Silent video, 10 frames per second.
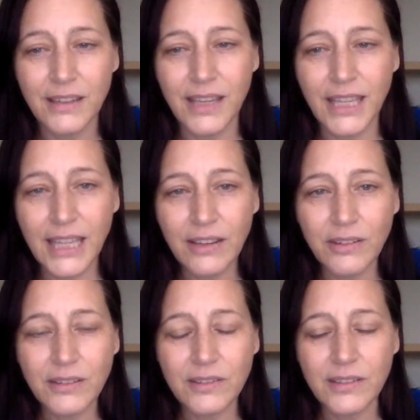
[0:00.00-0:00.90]
a
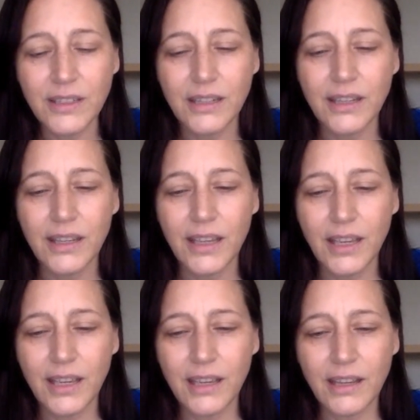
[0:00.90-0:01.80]
yield,
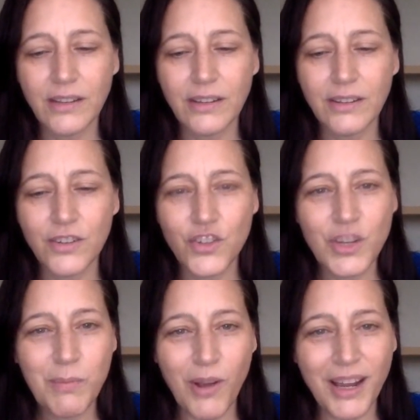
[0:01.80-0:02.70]
and
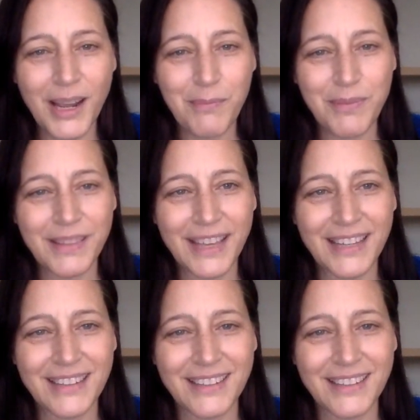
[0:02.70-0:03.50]
she brought up that